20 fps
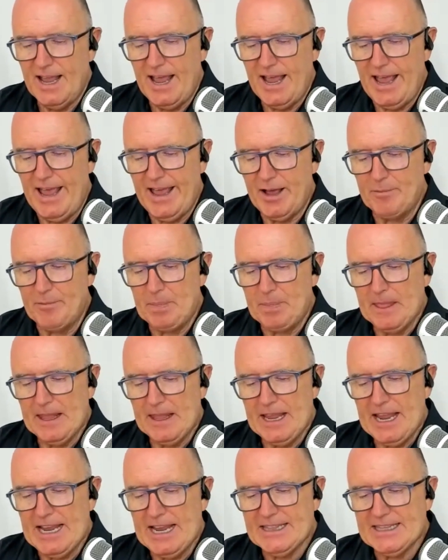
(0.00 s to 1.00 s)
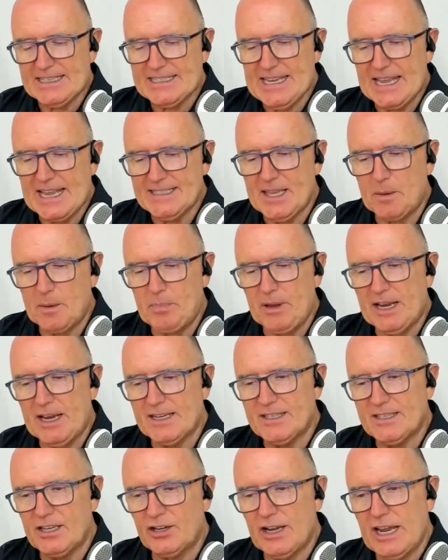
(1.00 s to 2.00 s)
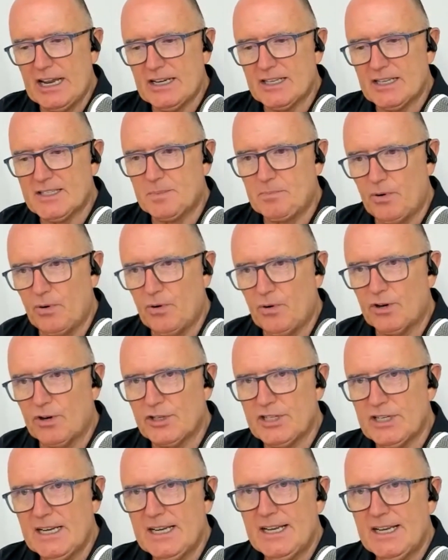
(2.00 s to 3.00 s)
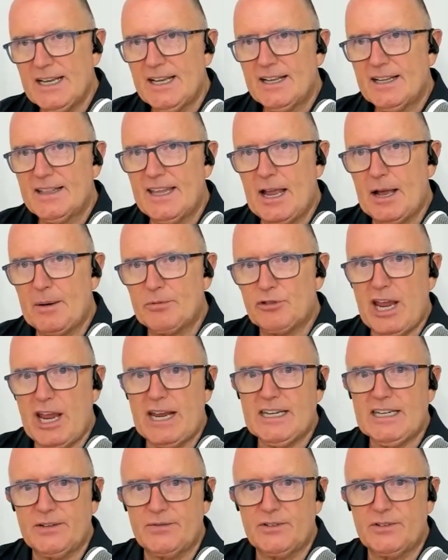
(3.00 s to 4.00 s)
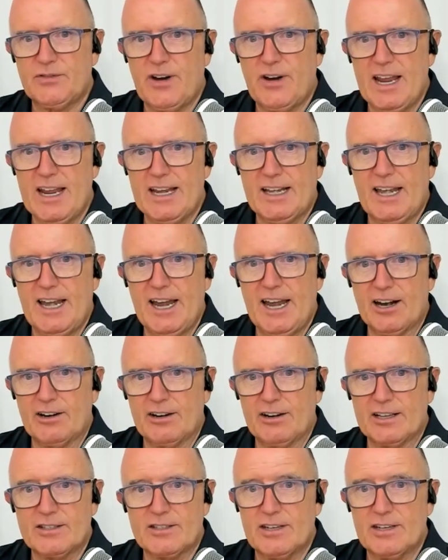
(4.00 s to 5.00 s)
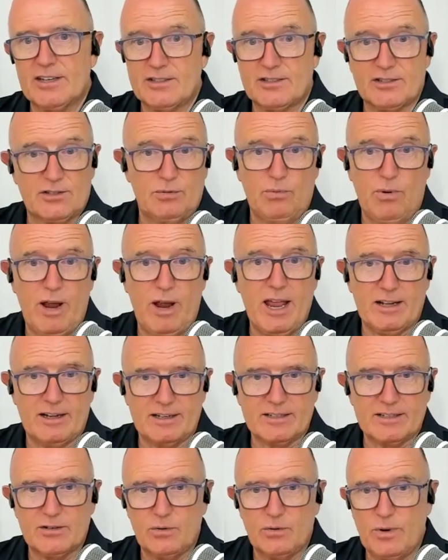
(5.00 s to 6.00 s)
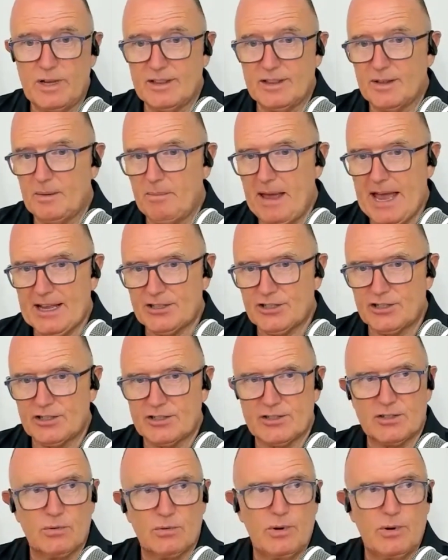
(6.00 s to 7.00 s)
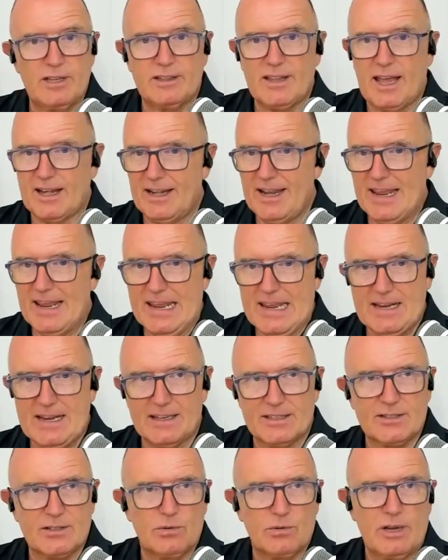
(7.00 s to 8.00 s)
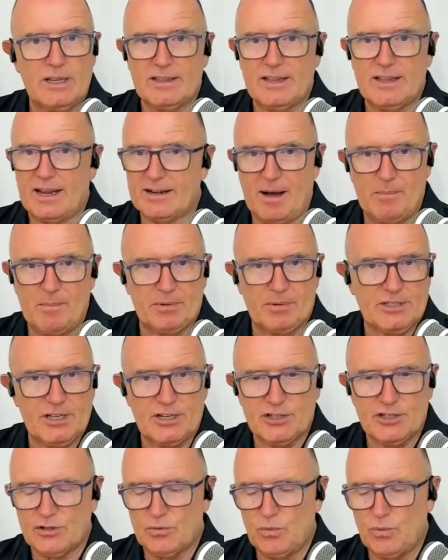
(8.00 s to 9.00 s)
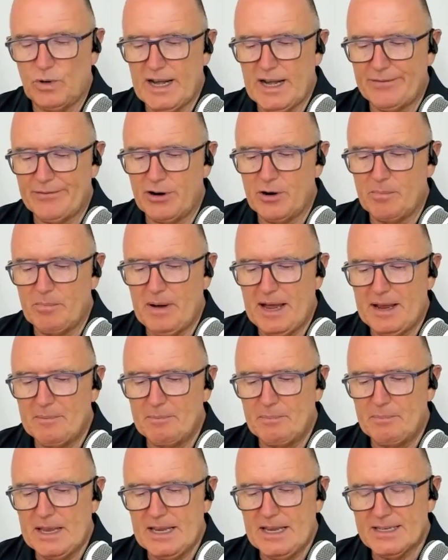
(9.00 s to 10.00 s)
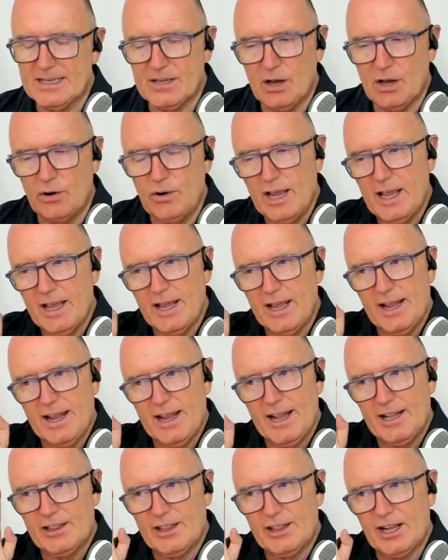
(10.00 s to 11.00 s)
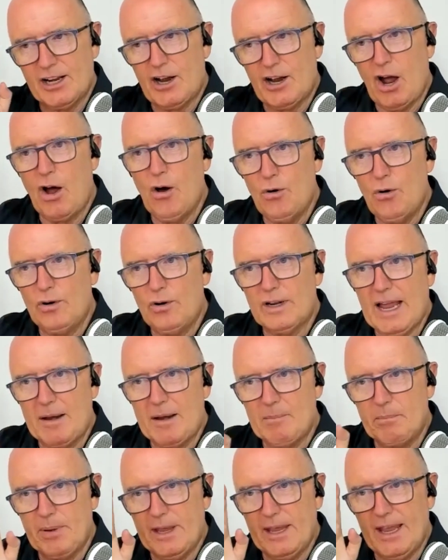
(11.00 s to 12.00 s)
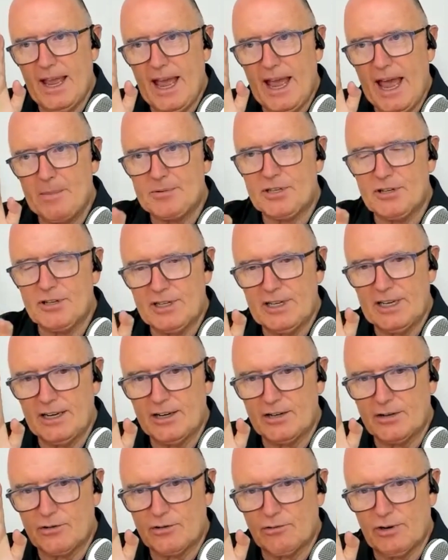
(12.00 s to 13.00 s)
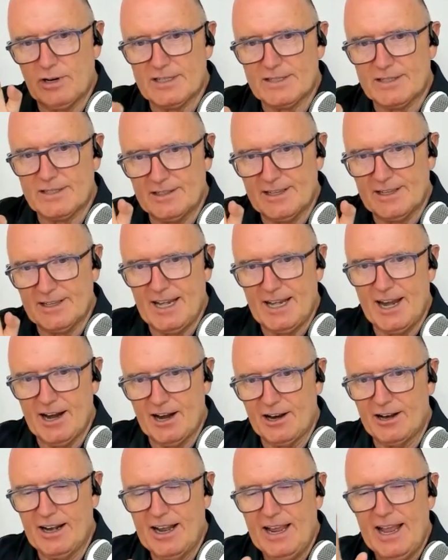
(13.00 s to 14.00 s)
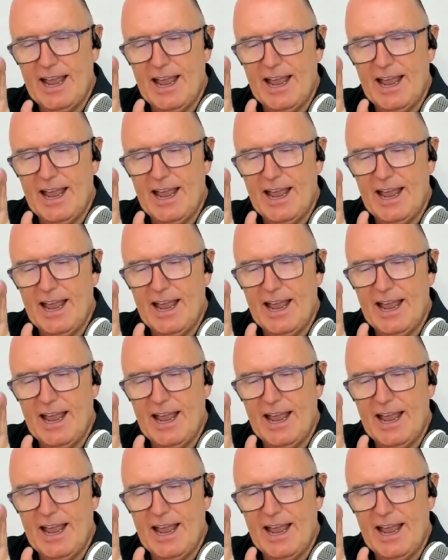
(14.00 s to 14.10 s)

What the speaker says: in the sense that, because in the sport, the objective is very clear. It's to win. It's to win the match. It's to win that league. It's to win that competition, whatever it might be. So the goal can be absolutely crystal clear.